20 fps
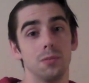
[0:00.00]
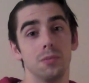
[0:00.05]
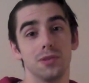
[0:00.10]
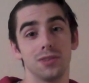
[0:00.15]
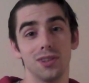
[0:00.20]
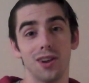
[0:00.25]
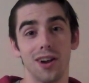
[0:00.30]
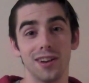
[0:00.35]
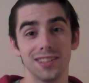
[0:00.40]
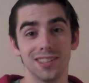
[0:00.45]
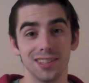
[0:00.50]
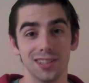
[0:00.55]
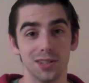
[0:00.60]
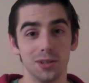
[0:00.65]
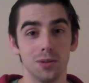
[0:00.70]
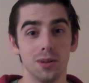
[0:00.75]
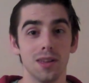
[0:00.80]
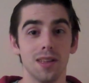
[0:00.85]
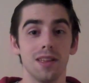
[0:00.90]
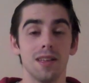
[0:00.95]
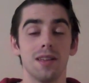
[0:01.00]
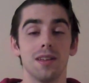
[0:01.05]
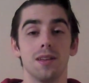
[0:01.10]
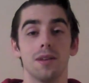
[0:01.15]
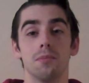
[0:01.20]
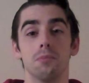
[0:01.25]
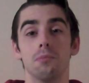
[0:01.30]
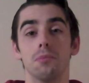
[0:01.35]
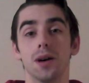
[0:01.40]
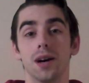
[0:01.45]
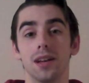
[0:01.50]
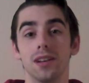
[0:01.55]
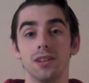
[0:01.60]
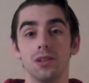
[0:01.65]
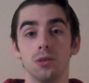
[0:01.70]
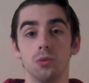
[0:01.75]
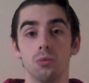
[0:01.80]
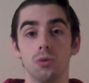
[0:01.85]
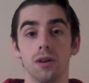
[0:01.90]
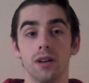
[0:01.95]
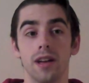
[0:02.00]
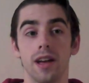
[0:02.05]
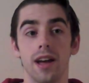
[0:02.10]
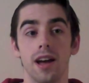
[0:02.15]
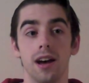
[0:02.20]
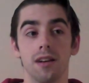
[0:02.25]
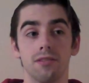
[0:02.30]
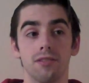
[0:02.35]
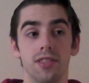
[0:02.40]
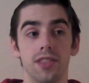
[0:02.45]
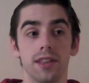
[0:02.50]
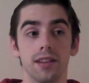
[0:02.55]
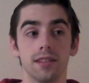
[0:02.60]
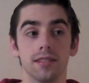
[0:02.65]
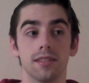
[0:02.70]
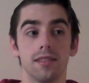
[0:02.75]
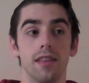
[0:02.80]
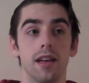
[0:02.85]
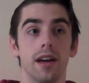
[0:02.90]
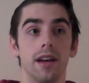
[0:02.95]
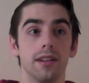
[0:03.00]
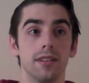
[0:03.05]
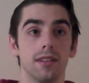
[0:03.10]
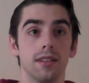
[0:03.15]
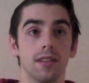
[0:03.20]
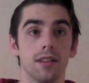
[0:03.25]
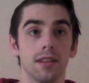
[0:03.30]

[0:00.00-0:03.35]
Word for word: massaging you, but you want to have things that